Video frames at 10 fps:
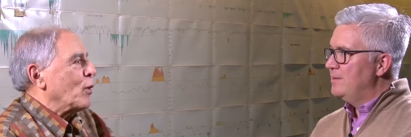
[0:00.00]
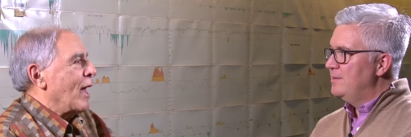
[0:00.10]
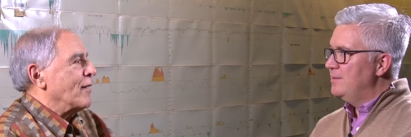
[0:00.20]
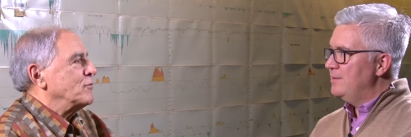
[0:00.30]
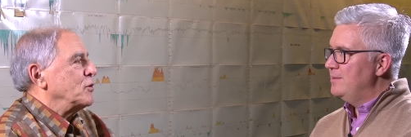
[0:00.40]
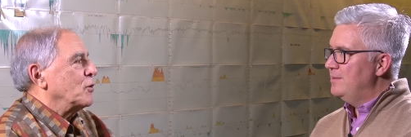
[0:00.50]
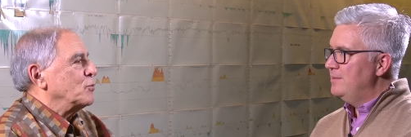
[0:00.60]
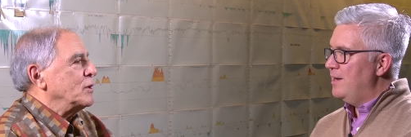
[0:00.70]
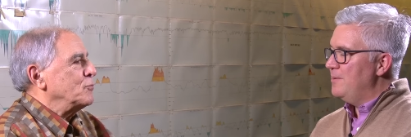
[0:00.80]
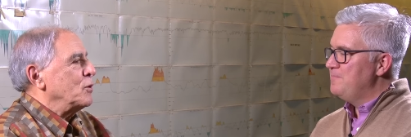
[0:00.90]
Speaker 1: we have. You know,
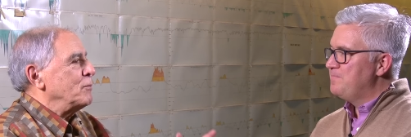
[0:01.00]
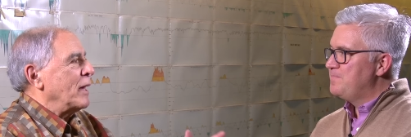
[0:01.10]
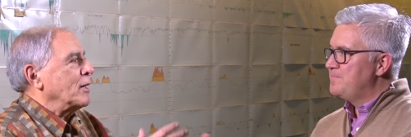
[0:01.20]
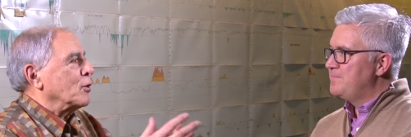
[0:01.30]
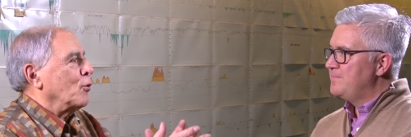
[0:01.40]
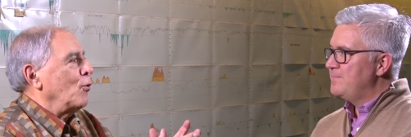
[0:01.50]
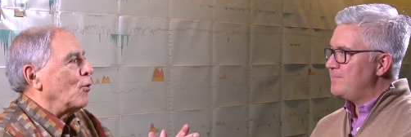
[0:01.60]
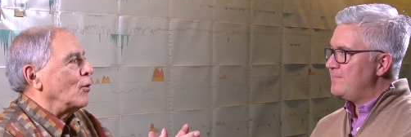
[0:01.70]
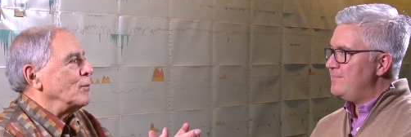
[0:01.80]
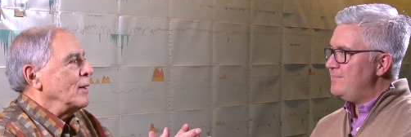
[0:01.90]
we, yeah. we make a
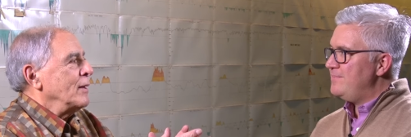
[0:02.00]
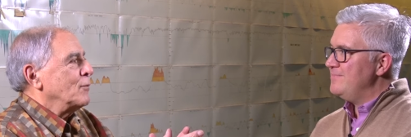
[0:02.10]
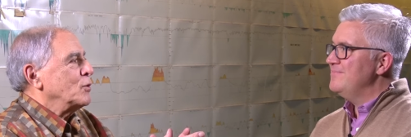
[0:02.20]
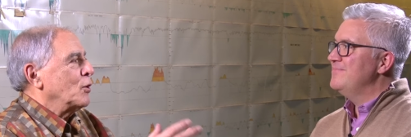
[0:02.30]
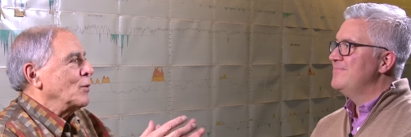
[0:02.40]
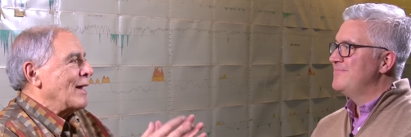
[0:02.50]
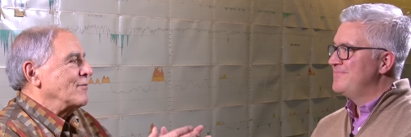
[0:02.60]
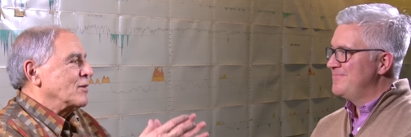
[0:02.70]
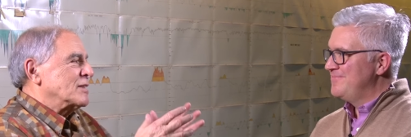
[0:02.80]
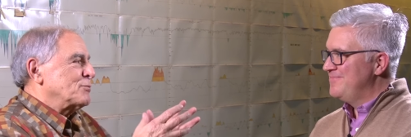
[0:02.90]
call we don't
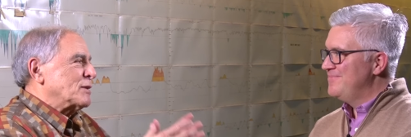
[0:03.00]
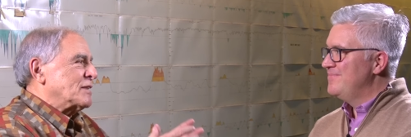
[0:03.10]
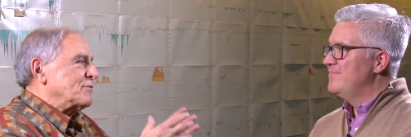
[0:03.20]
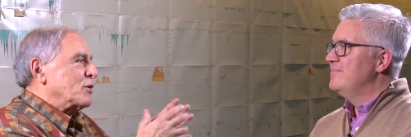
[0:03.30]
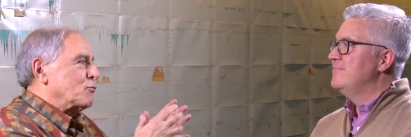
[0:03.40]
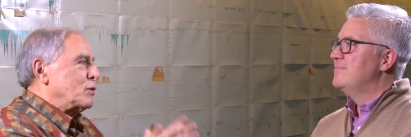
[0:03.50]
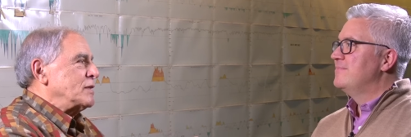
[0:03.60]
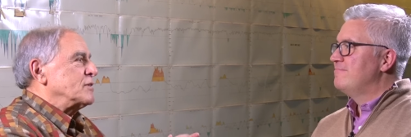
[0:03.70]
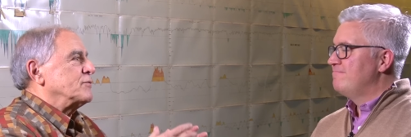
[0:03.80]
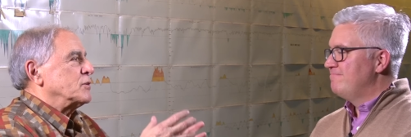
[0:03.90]
have a specific
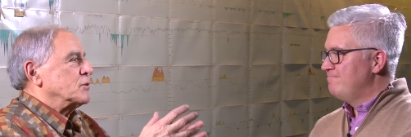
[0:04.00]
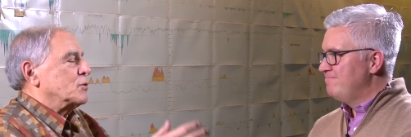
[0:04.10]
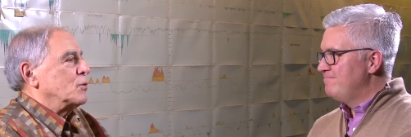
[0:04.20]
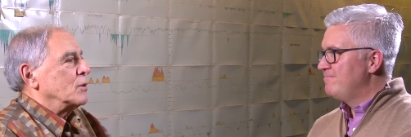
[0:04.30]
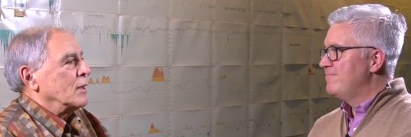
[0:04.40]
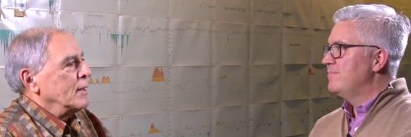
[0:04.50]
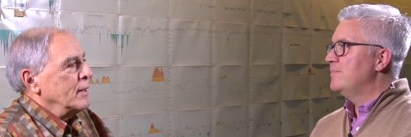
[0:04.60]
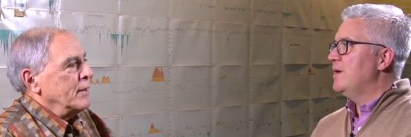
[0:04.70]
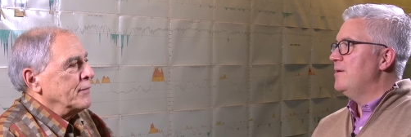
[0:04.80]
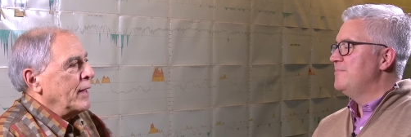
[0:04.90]
reason for the call.
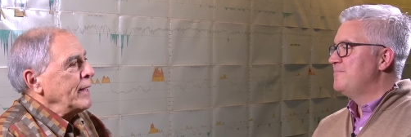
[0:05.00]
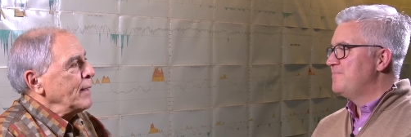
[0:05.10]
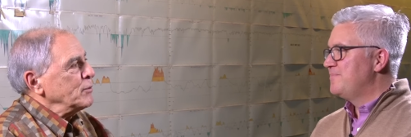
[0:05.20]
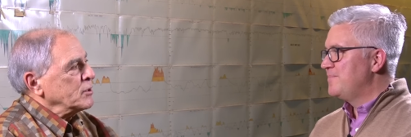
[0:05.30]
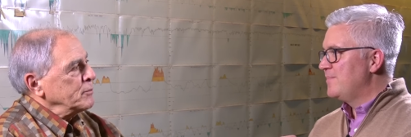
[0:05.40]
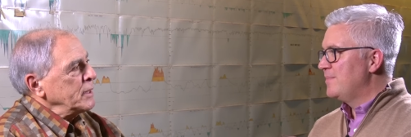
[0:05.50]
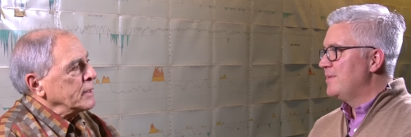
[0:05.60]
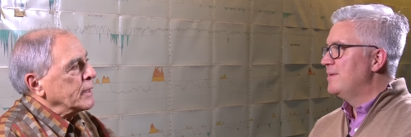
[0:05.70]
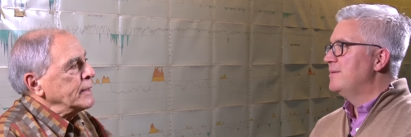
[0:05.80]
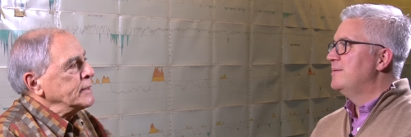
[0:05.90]
Yeah. That happened to me
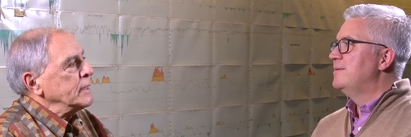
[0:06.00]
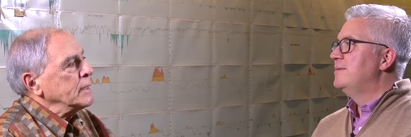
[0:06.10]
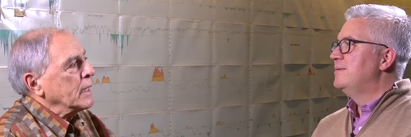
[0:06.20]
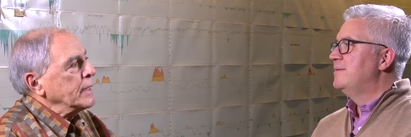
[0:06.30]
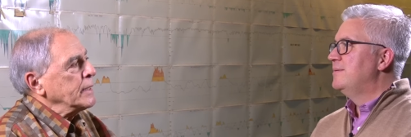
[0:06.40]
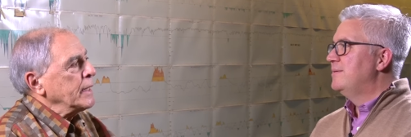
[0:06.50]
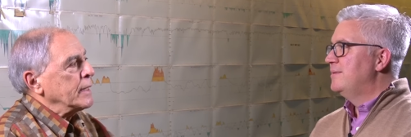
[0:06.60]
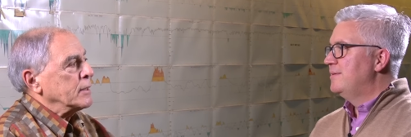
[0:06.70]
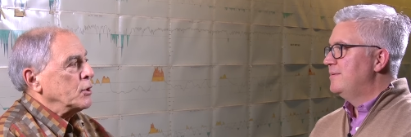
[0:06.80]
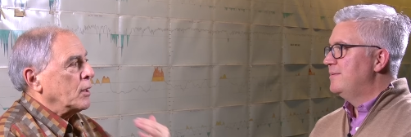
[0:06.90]
in
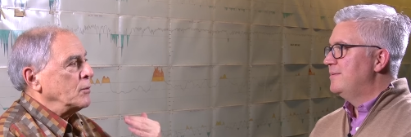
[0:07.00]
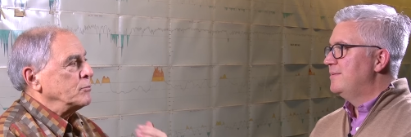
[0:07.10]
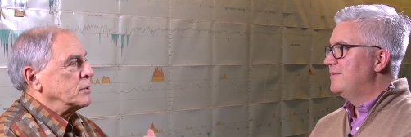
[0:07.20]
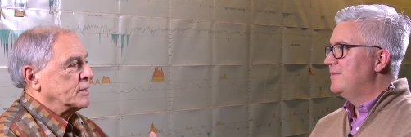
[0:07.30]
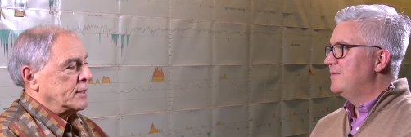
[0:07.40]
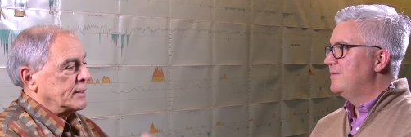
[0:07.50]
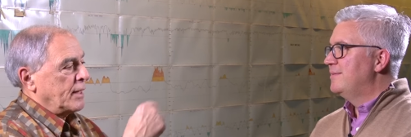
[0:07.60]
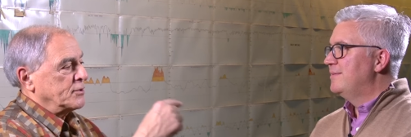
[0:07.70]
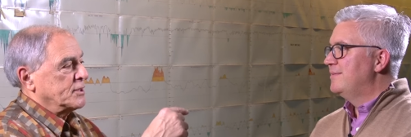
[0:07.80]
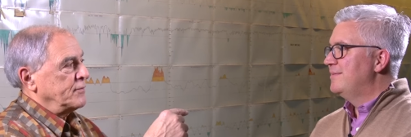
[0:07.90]
1998. You know, I missed the
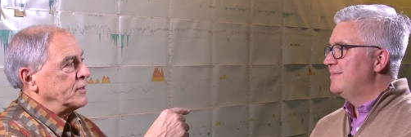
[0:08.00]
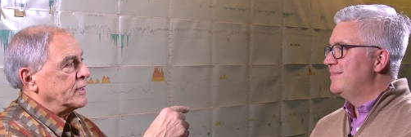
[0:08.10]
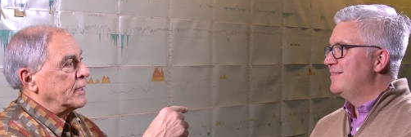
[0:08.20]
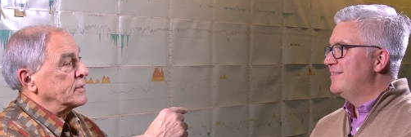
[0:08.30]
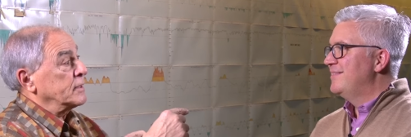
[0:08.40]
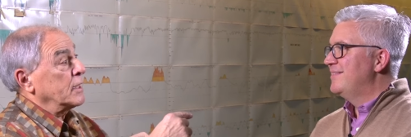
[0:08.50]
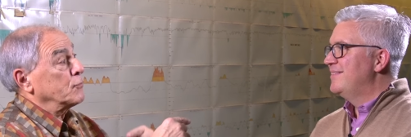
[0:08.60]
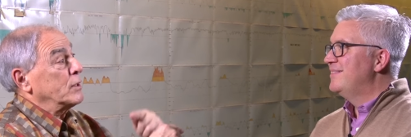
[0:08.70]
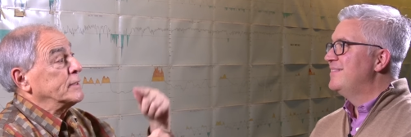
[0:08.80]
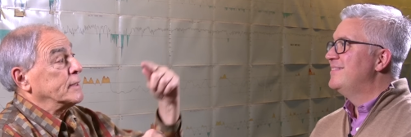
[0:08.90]
Dow 7,000, then I
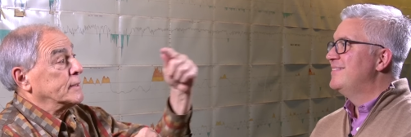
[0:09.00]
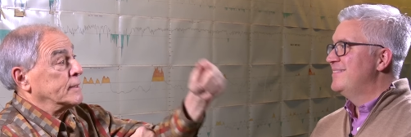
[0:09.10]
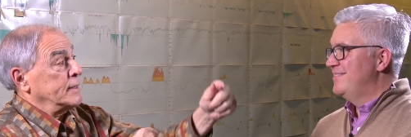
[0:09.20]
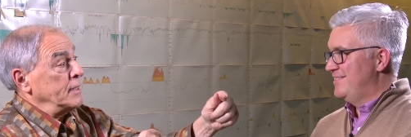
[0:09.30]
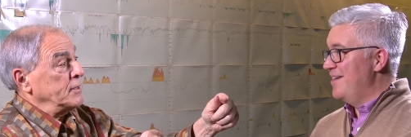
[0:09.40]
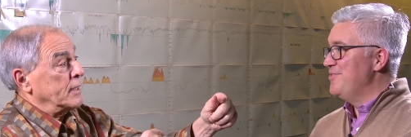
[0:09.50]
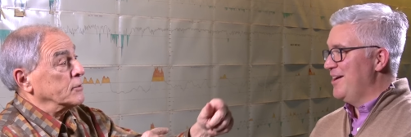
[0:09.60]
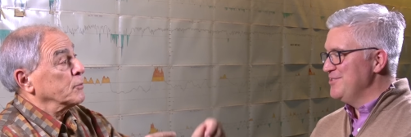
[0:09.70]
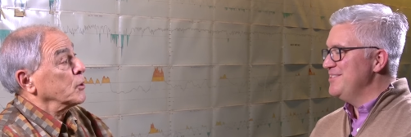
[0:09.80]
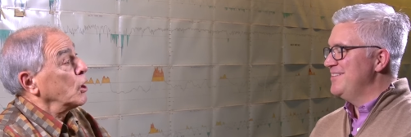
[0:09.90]
raised it to 10,000. 10,
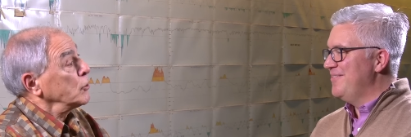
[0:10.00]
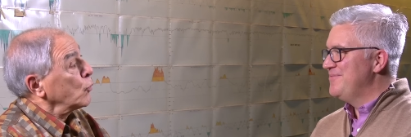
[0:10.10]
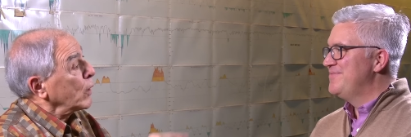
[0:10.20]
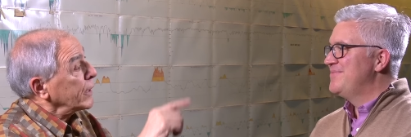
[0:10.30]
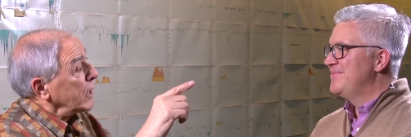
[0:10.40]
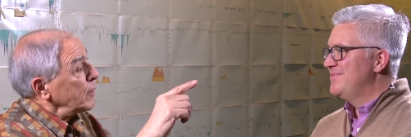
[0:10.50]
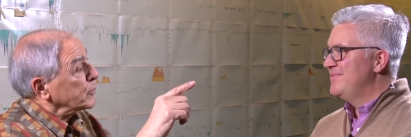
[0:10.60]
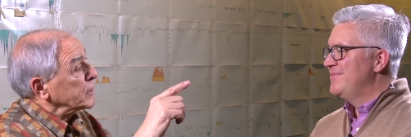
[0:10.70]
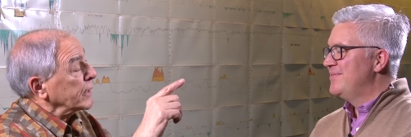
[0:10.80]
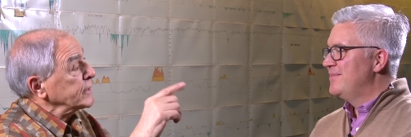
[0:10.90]
but on yep. the way
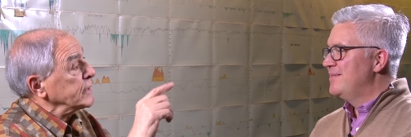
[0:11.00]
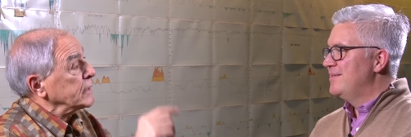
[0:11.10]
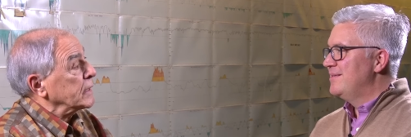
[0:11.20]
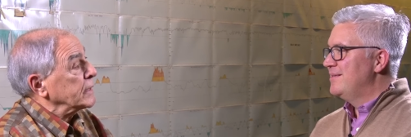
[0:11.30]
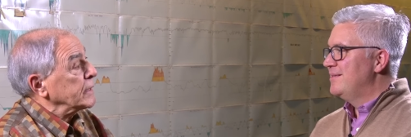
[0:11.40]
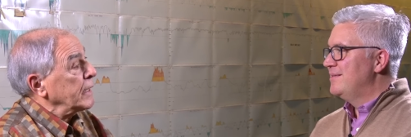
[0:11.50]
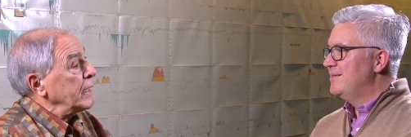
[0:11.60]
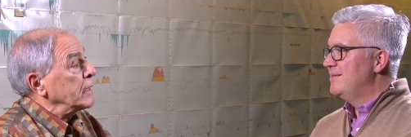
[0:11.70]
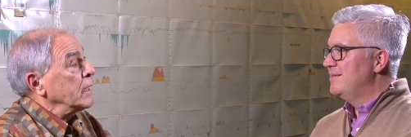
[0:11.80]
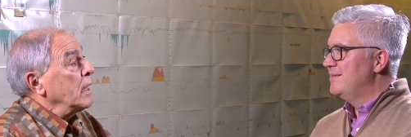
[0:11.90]
up in
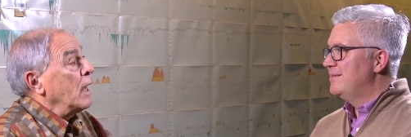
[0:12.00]
1998,